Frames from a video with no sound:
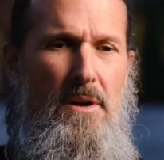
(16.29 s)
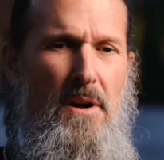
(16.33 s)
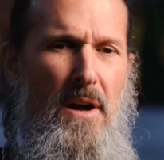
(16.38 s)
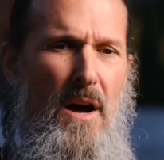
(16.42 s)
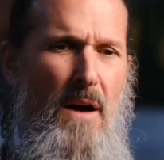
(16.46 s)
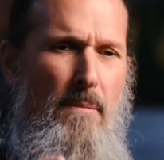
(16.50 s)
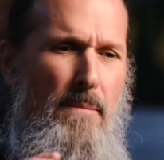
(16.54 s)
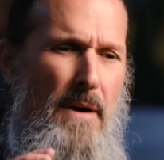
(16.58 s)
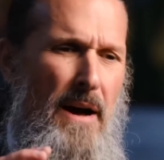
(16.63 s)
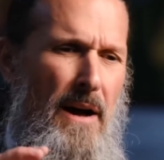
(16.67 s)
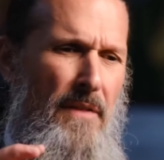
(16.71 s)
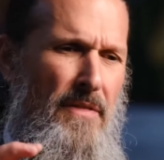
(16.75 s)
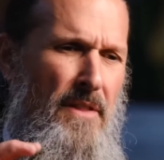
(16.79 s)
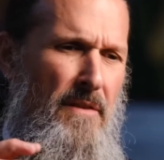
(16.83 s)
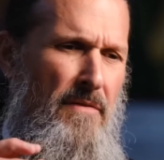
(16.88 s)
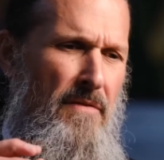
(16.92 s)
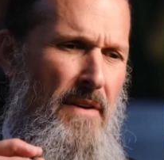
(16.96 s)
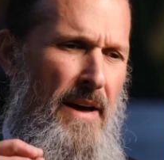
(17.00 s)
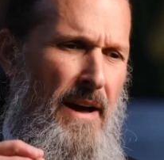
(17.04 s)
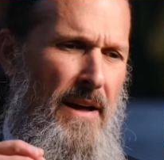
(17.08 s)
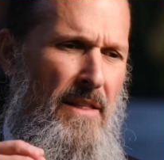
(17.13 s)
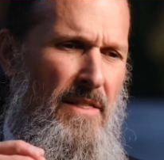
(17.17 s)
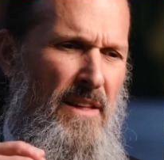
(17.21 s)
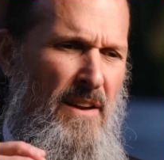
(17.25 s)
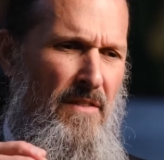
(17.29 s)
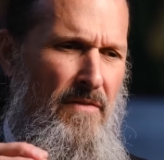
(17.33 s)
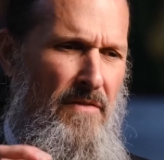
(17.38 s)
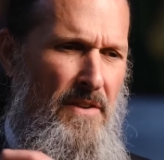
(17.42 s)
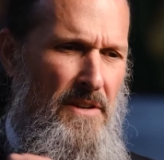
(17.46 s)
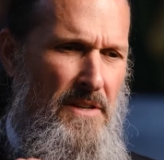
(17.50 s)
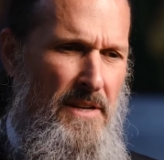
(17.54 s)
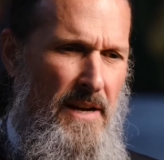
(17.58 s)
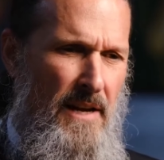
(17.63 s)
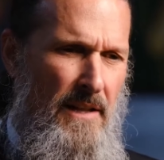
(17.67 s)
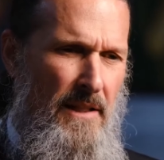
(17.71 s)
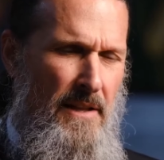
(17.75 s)
about the fact that
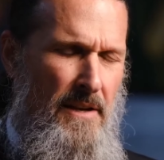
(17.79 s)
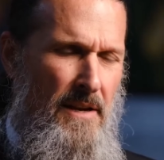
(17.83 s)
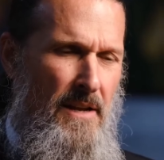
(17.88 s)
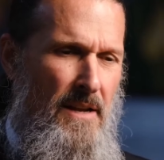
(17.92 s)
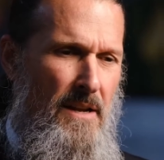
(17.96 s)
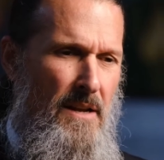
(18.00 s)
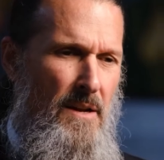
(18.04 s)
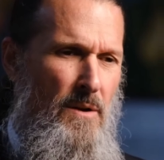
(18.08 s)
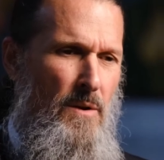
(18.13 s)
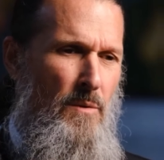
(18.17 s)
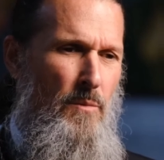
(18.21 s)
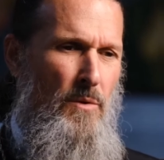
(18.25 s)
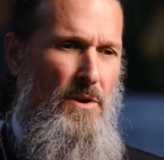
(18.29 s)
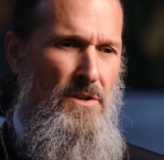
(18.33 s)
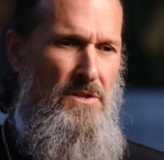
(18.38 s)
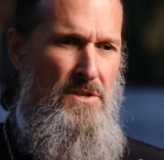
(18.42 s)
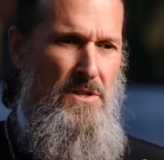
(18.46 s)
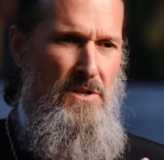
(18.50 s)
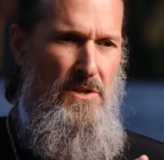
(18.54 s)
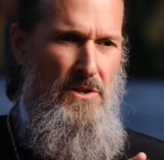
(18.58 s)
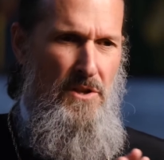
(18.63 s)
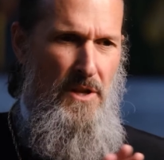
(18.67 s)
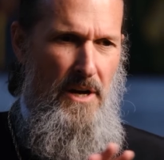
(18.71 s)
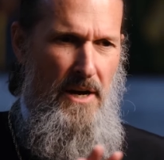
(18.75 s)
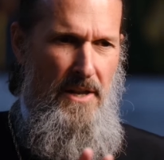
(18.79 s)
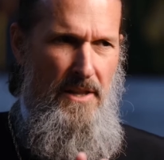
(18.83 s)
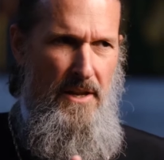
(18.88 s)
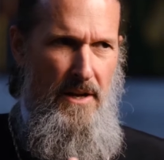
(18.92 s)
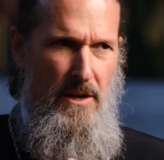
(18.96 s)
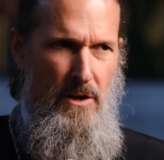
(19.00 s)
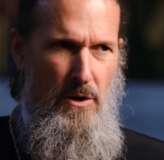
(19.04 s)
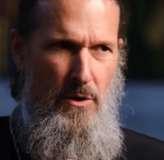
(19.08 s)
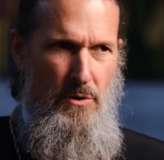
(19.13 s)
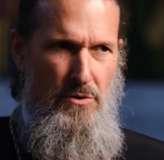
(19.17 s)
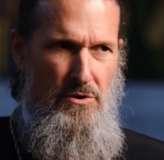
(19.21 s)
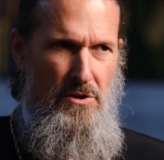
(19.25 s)
fidelity was non
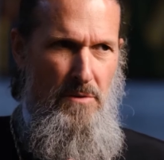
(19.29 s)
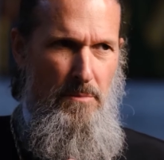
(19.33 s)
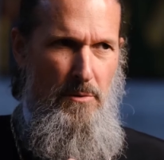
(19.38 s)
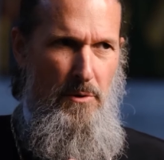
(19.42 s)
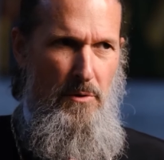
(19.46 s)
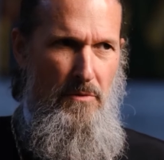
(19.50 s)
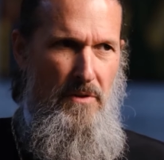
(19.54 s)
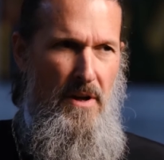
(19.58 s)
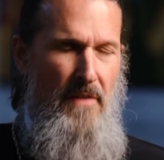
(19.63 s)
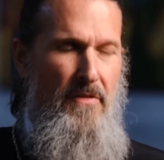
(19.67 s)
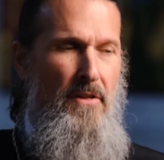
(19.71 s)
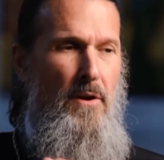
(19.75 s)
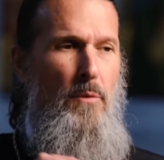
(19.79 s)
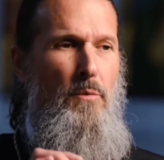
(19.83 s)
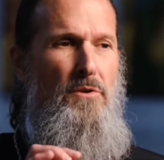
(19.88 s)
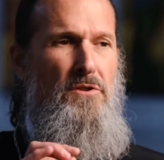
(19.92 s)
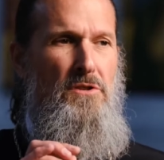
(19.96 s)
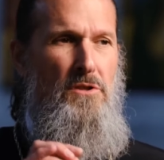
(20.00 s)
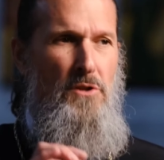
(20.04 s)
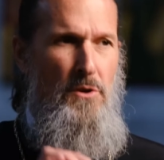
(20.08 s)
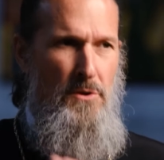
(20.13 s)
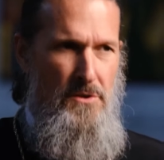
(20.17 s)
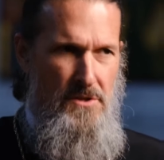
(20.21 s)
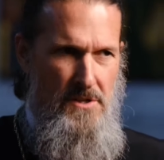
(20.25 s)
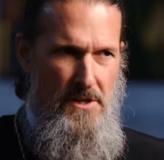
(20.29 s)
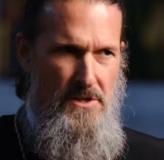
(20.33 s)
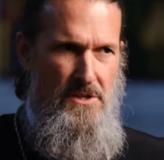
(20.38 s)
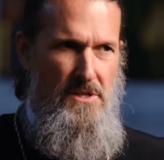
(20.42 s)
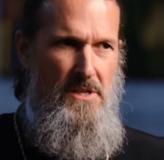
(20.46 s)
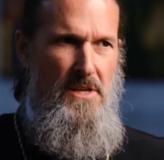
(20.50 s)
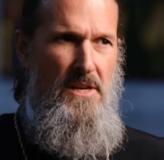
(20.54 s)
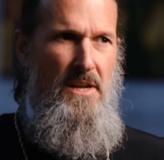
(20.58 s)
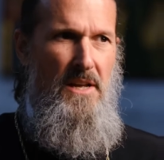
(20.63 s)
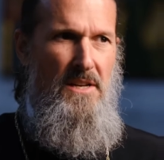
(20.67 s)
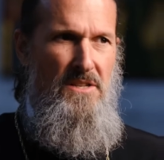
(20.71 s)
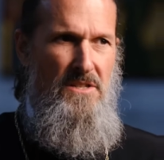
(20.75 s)
negotiable, that there was no such
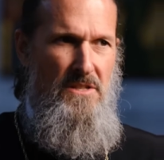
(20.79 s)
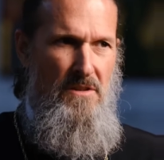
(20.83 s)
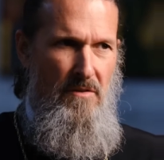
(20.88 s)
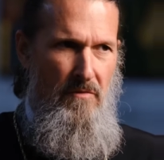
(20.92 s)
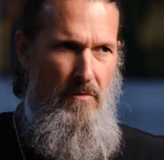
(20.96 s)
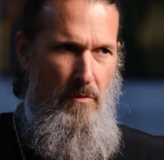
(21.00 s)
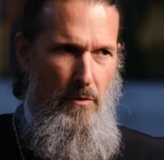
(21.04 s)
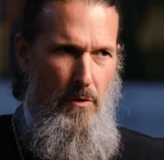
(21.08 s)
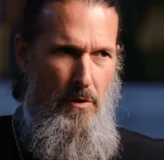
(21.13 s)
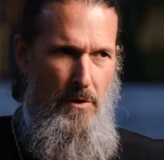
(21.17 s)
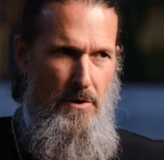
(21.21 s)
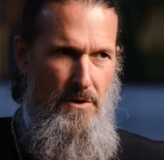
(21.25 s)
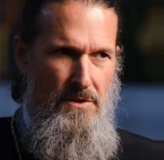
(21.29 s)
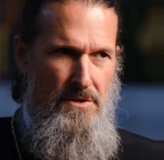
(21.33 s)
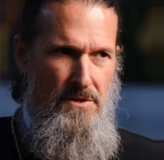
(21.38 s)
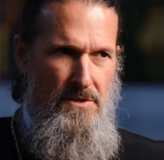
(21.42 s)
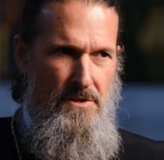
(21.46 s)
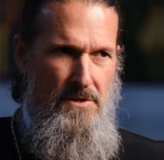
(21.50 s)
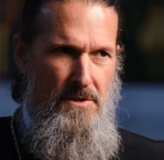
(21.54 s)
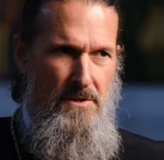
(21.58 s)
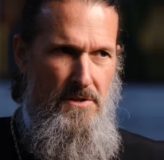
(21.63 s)
thing as divorce,